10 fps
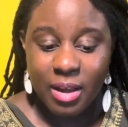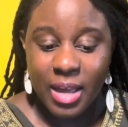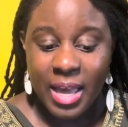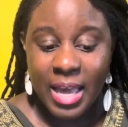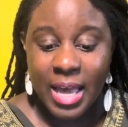
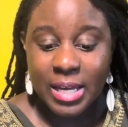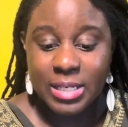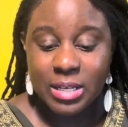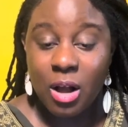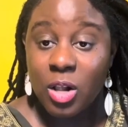And
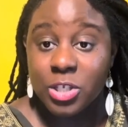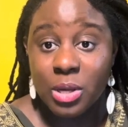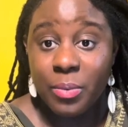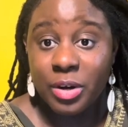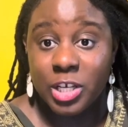also I
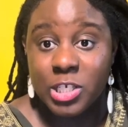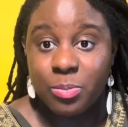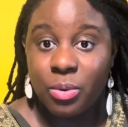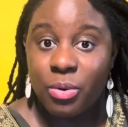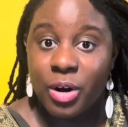want to
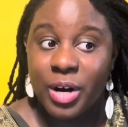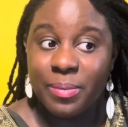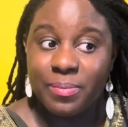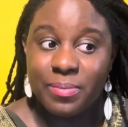explore